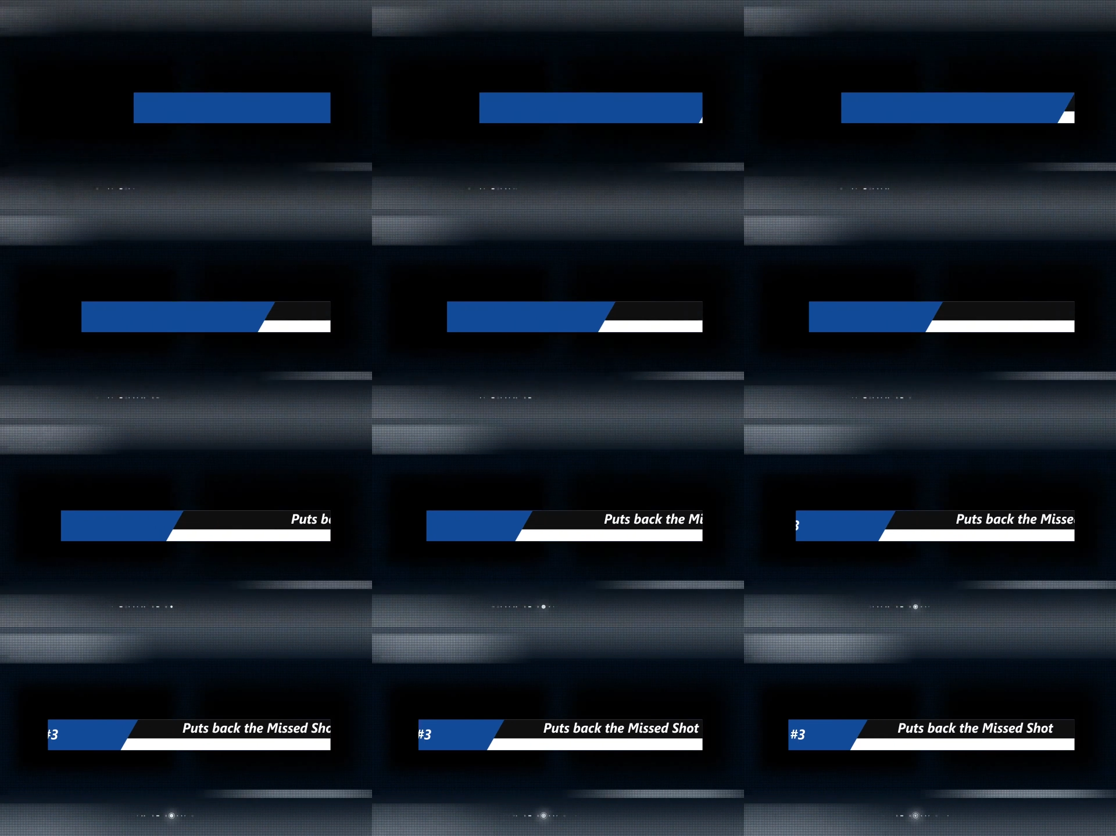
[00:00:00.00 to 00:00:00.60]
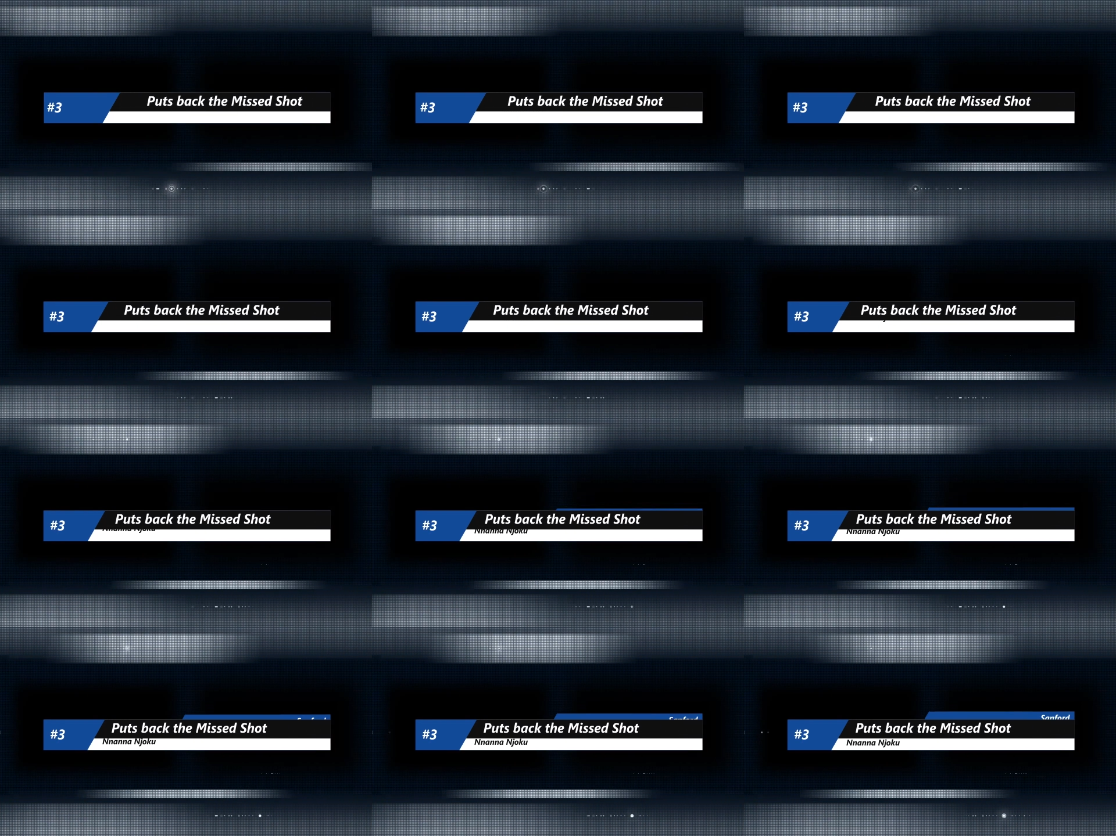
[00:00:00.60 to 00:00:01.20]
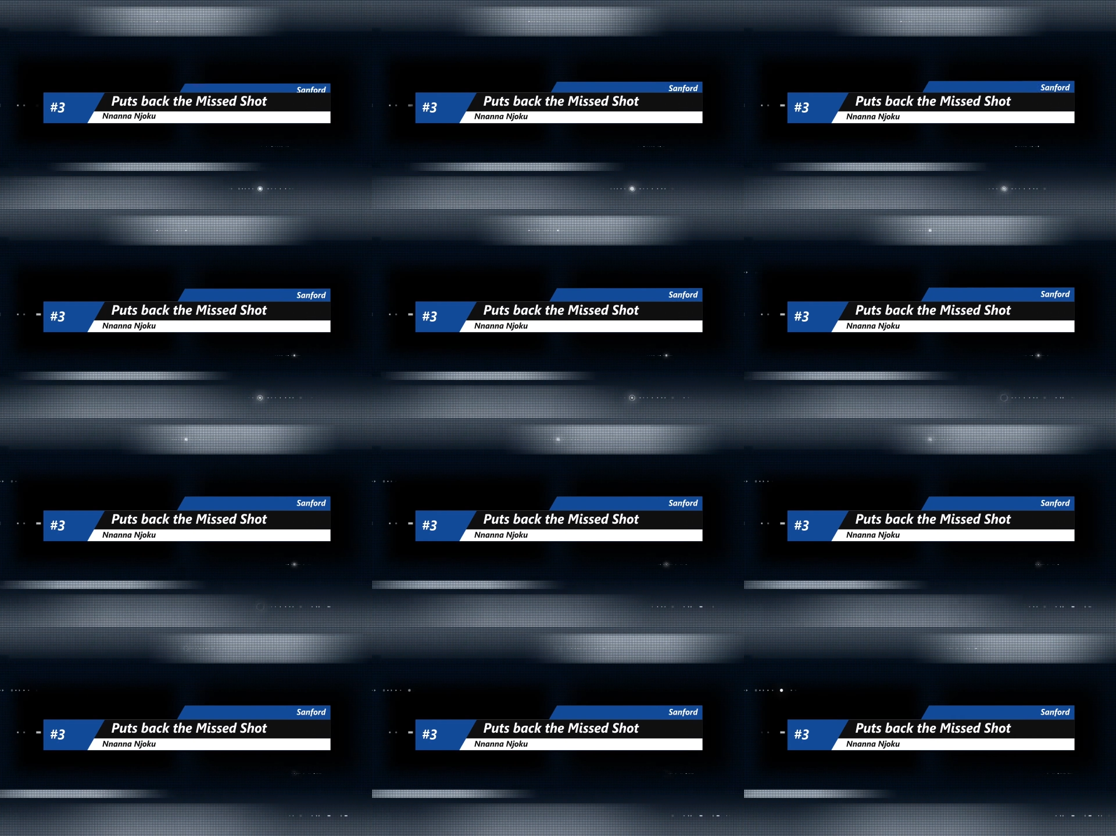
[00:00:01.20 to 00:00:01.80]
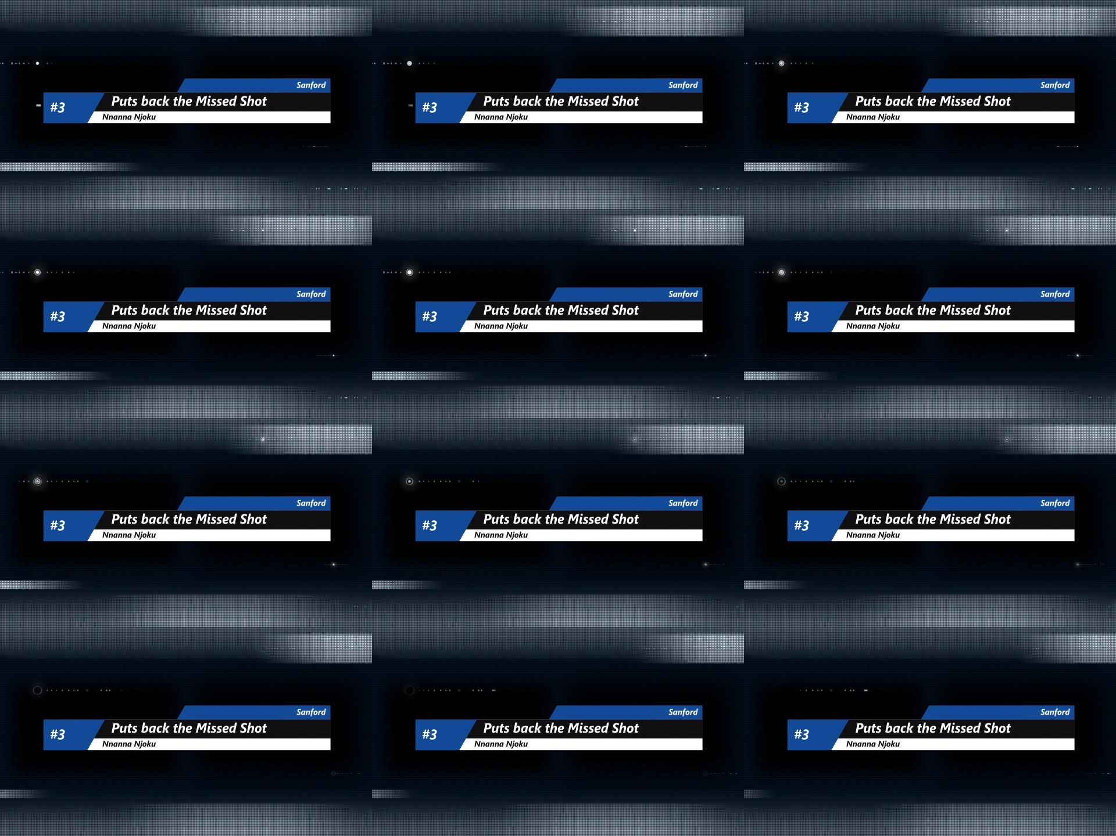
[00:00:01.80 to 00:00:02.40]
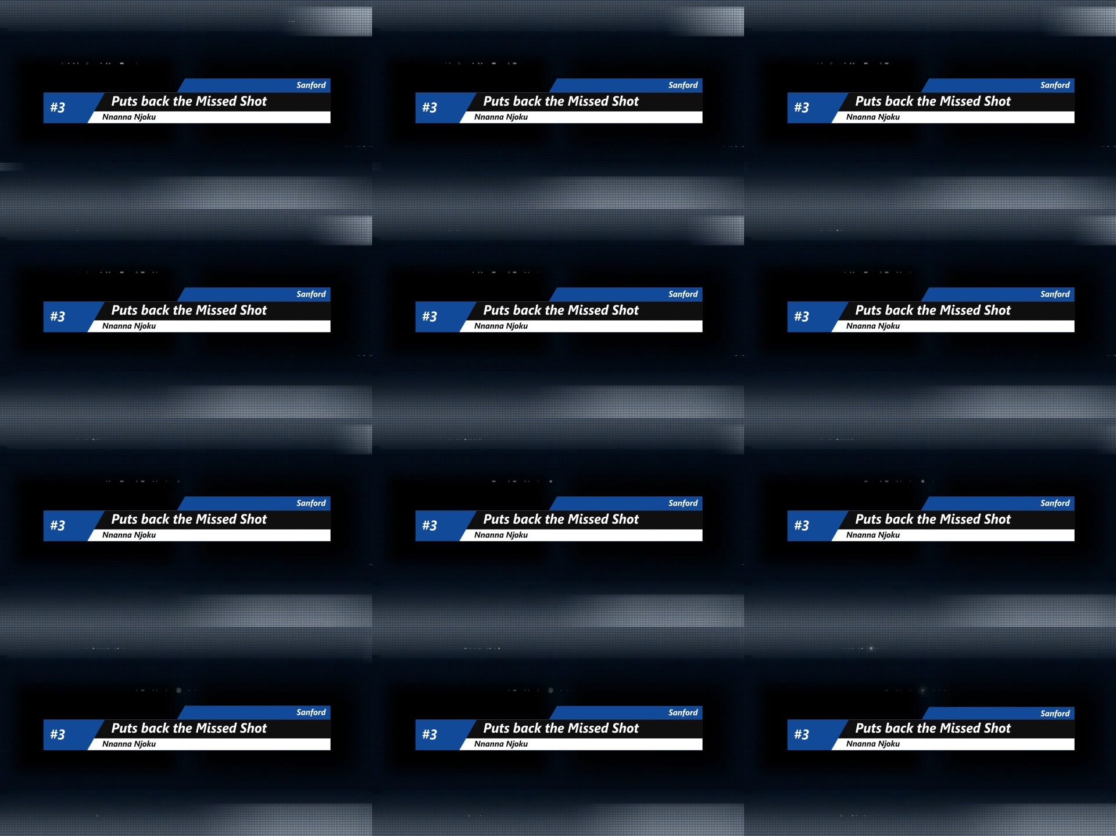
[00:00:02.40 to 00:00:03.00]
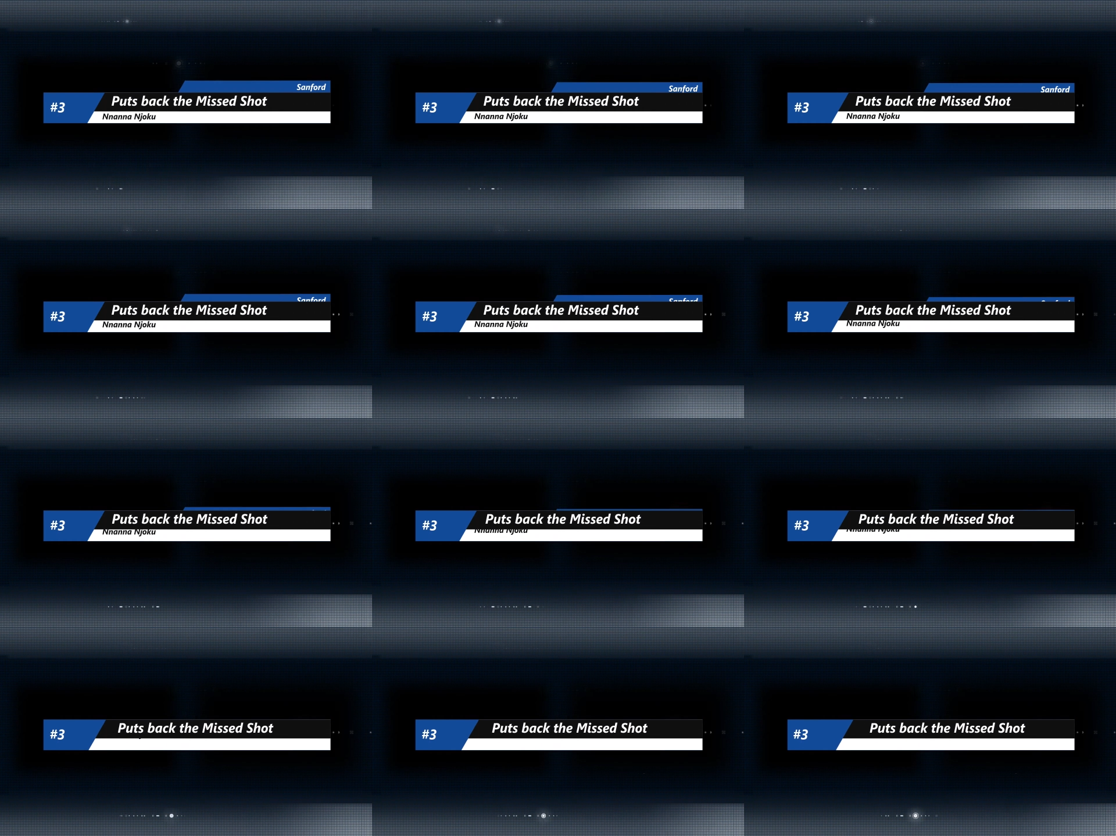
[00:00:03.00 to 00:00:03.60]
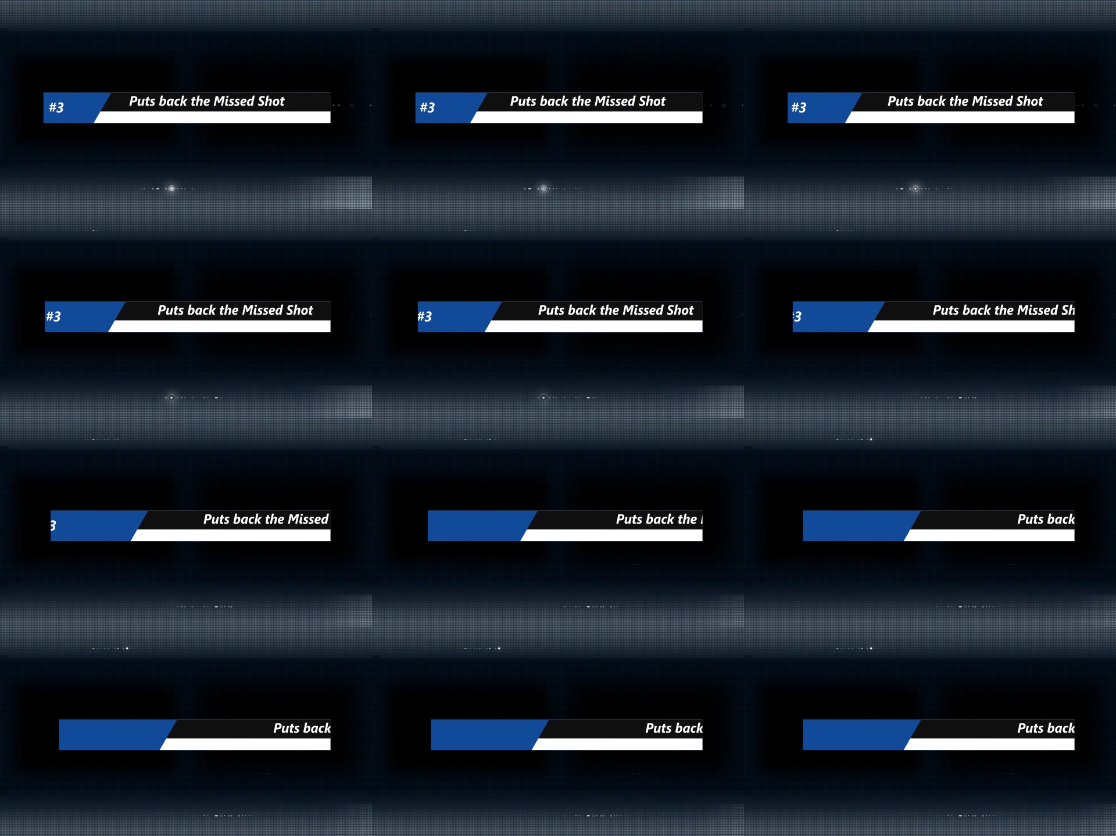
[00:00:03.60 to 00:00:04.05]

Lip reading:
[unreadable: no face in view]